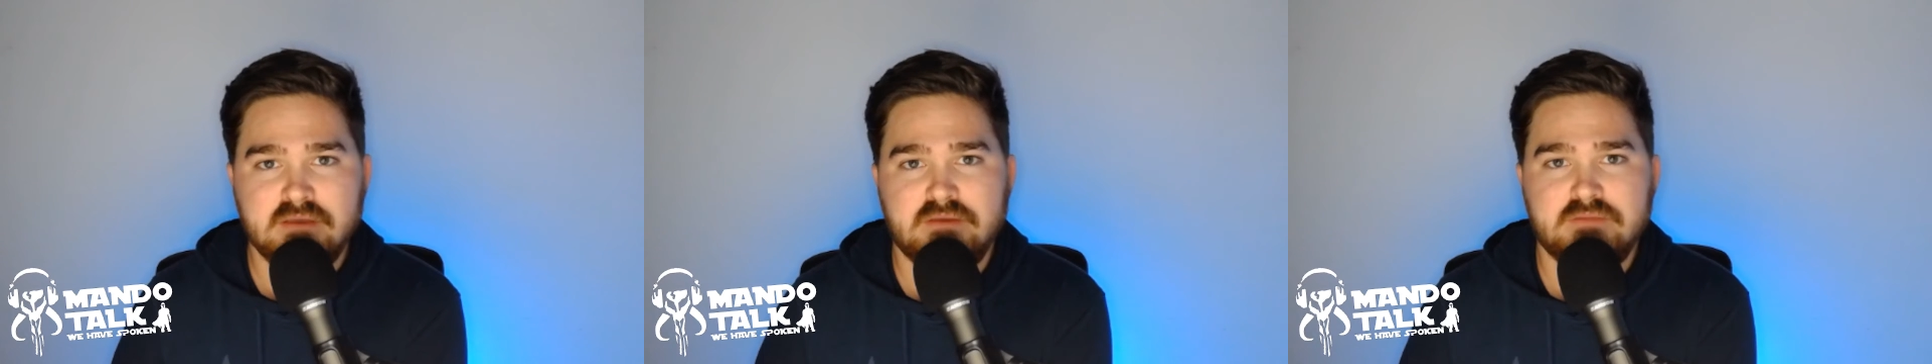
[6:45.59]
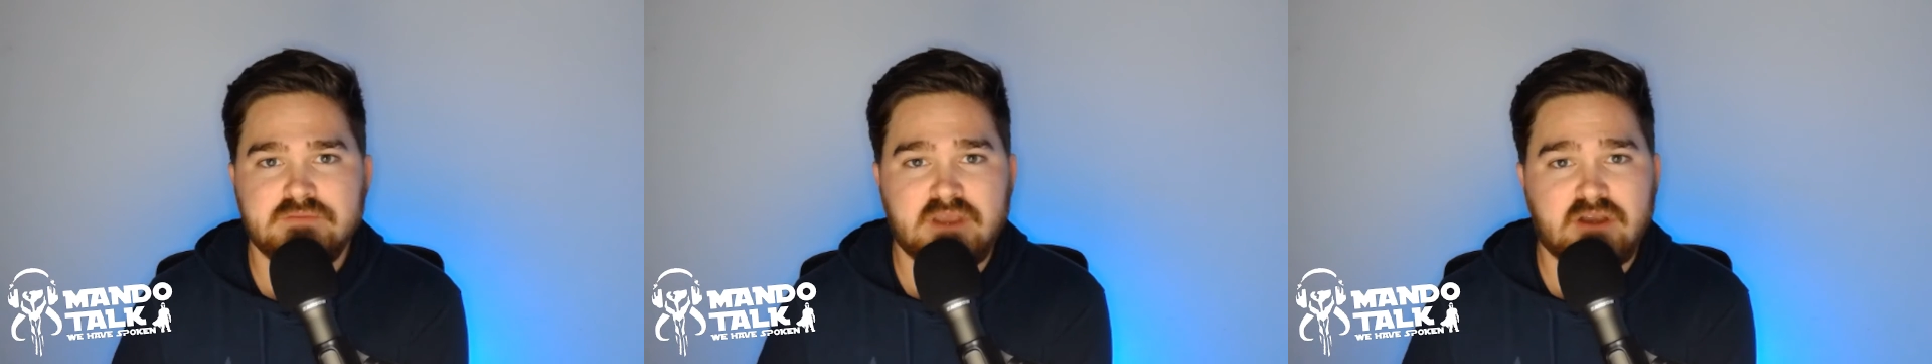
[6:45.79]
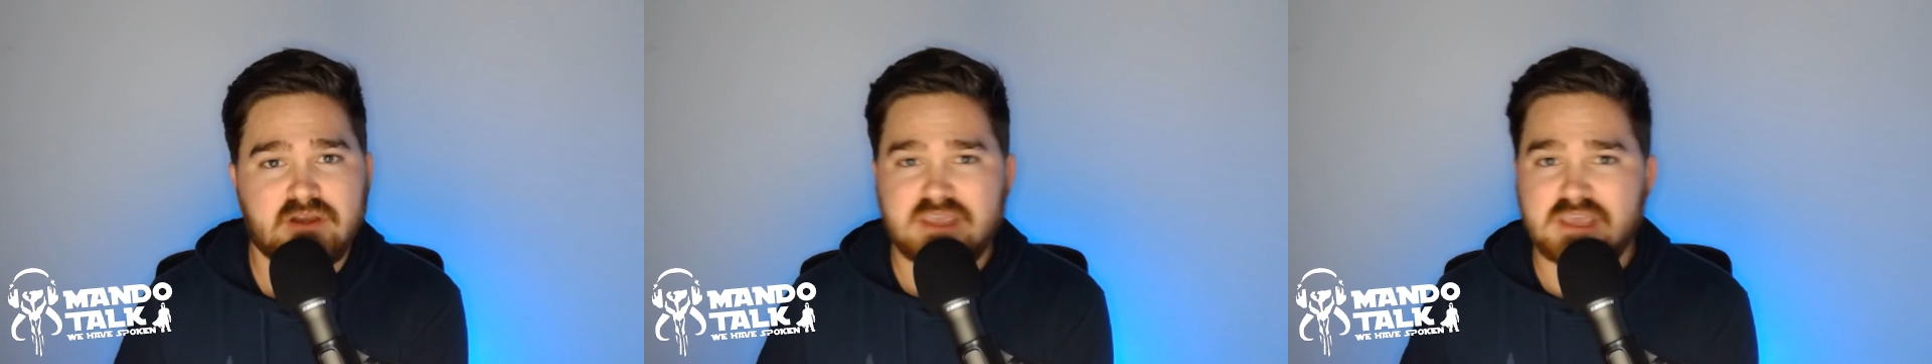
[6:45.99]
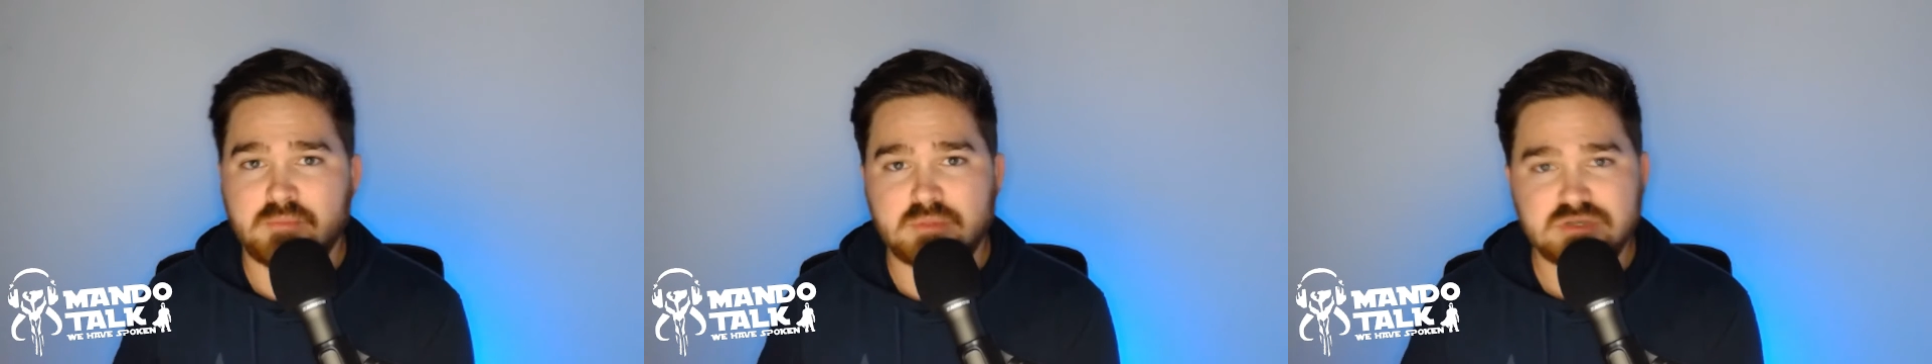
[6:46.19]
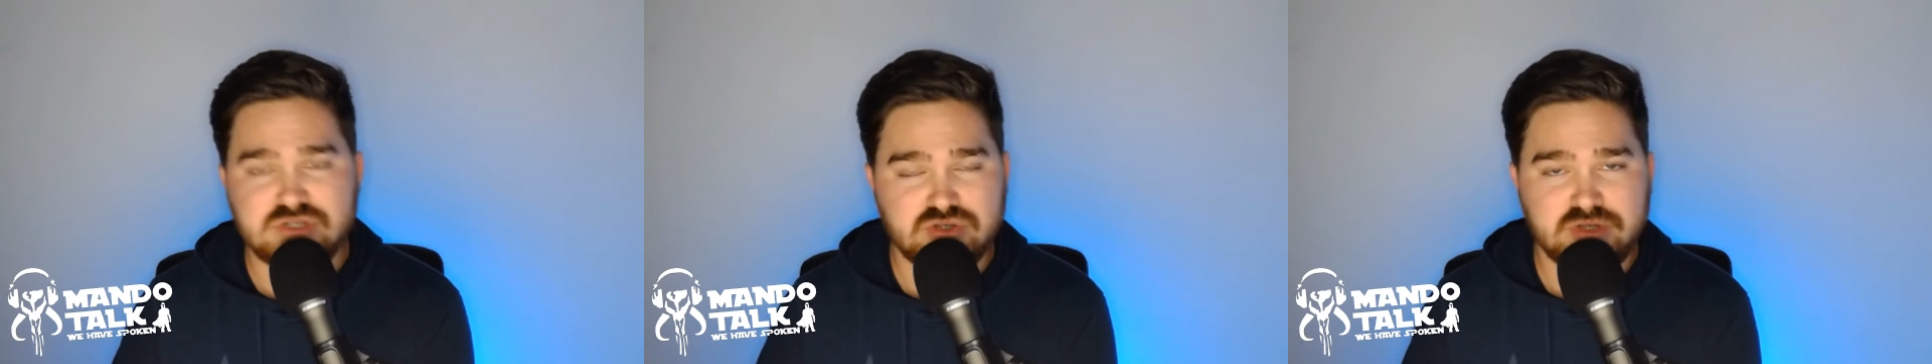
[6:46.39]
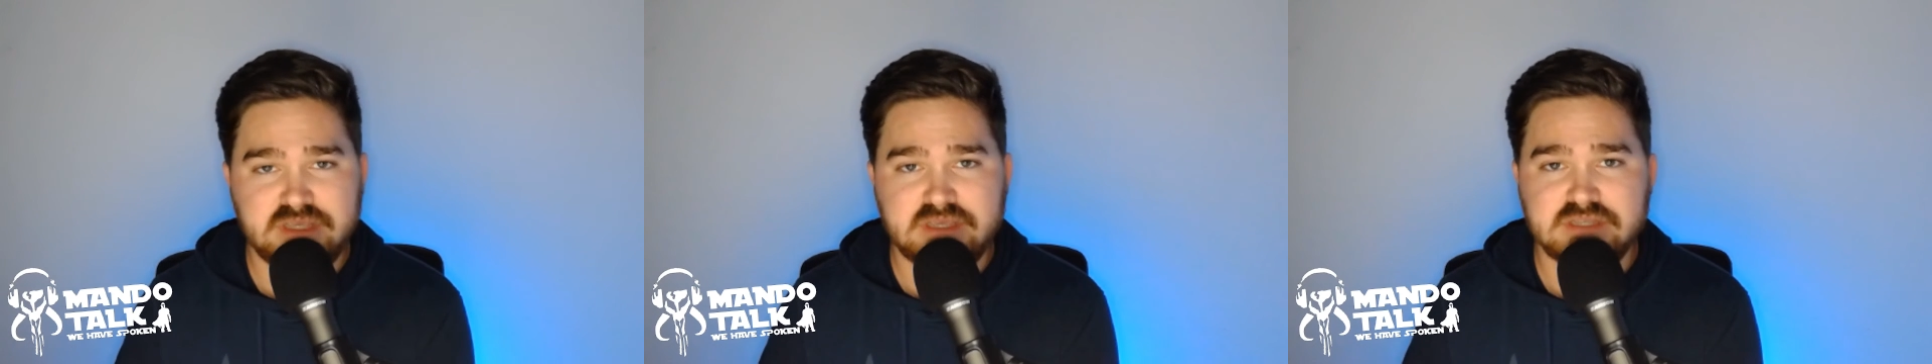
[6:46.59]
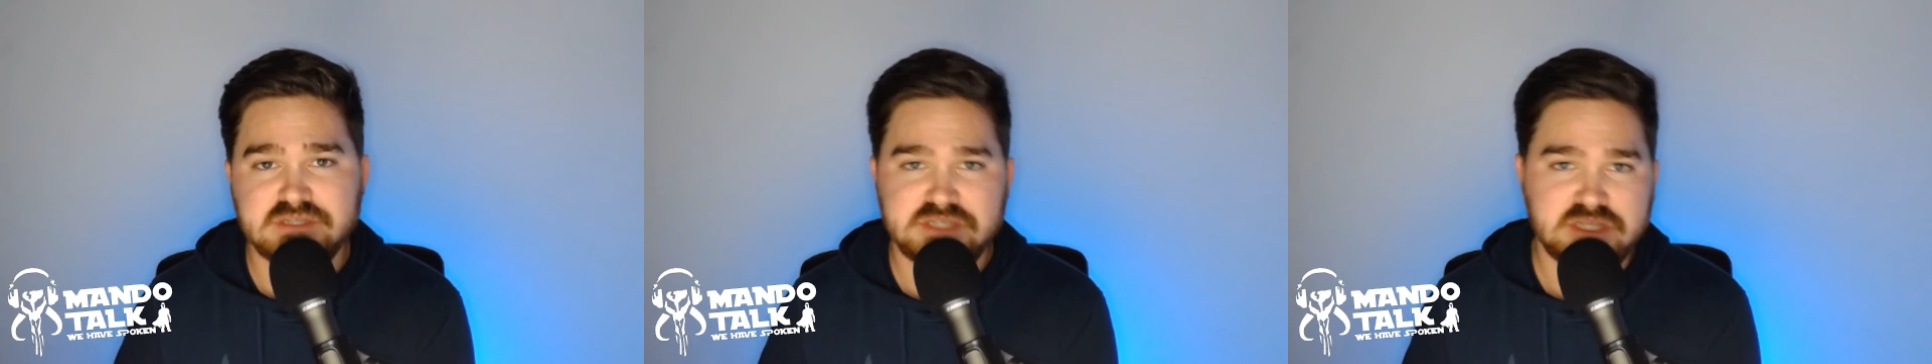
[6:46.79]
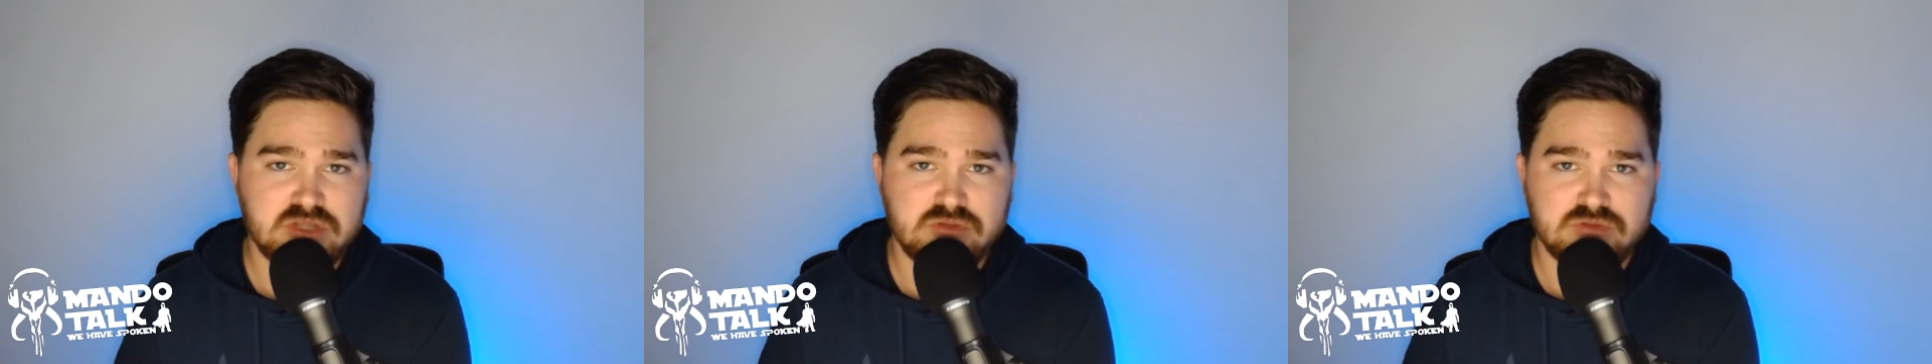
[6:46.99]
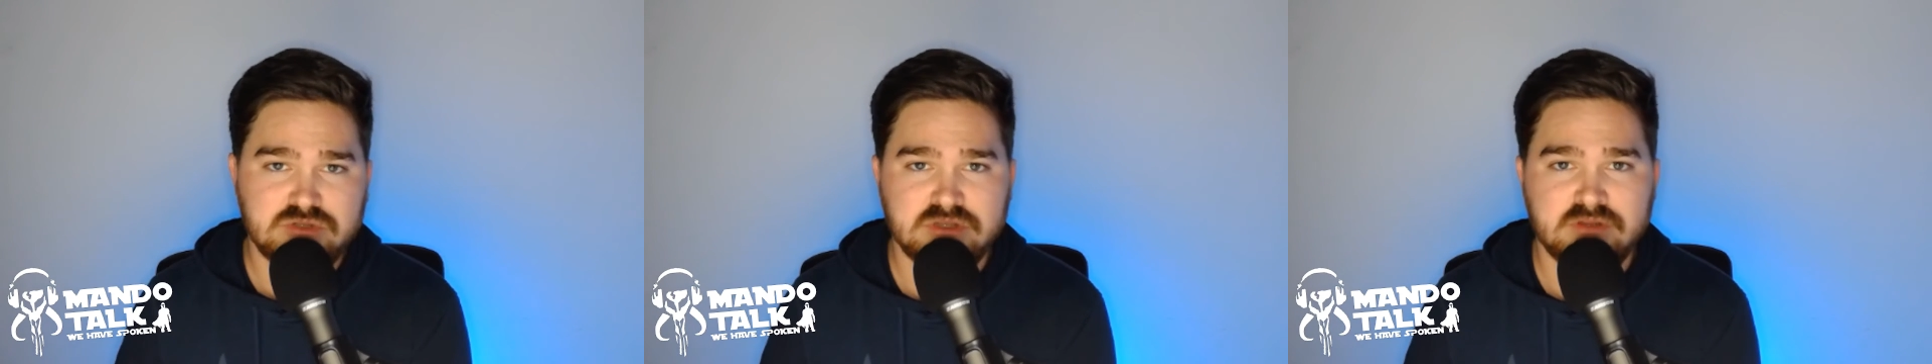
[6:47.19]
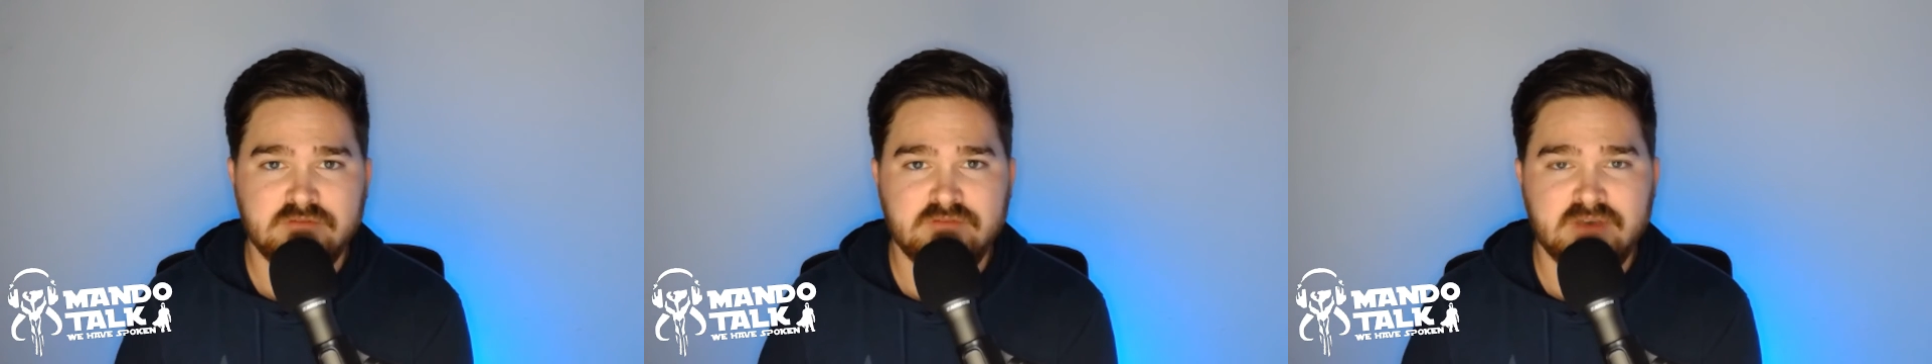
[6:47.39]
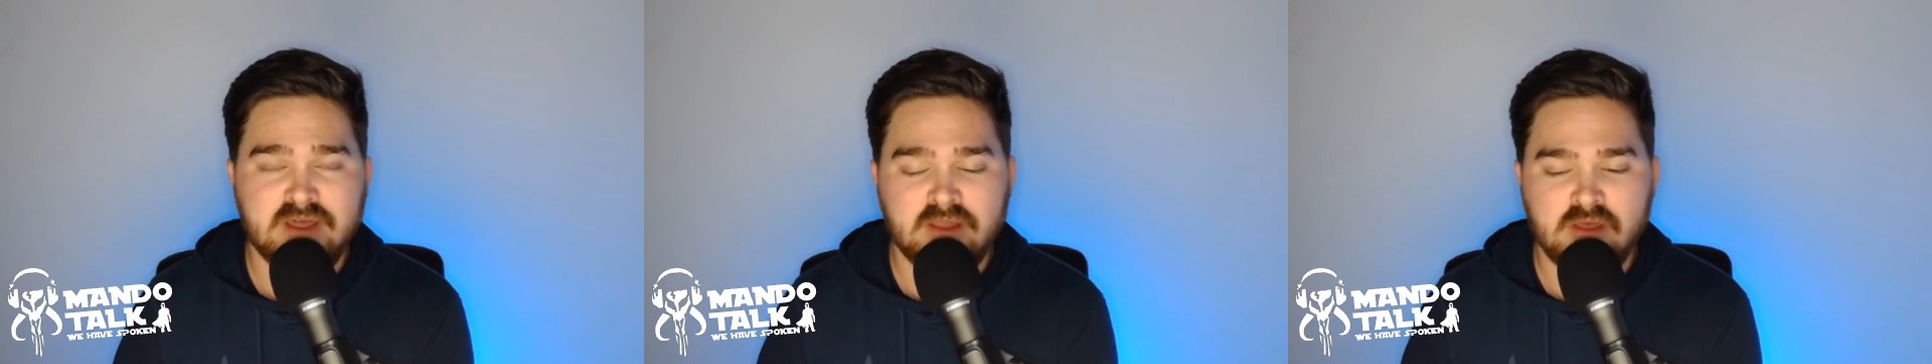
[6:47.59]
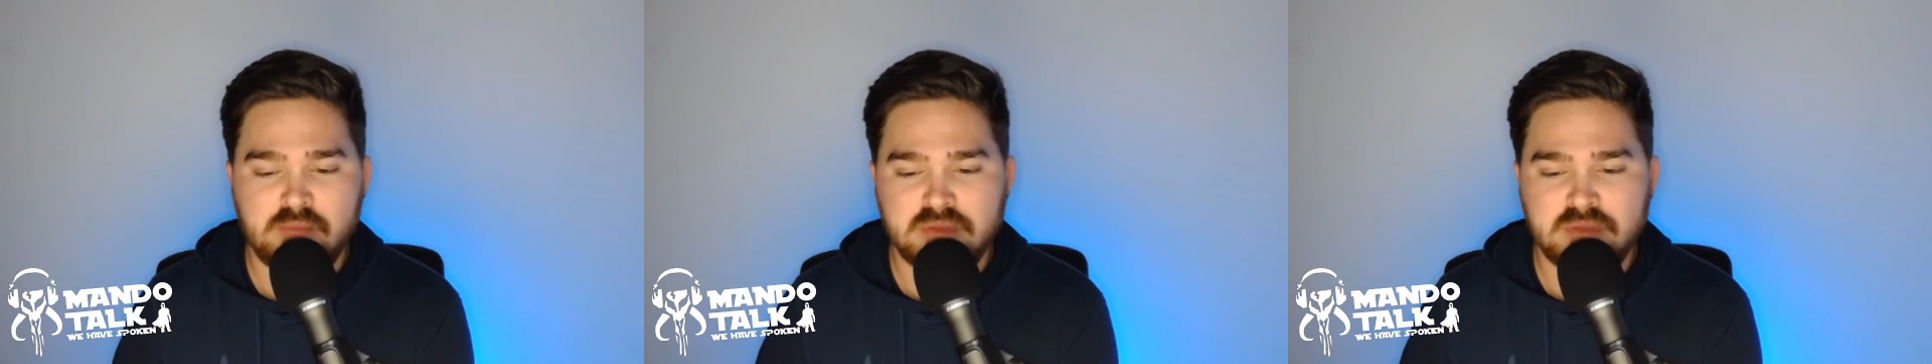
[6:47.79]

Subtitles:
their chemistry continue to develop.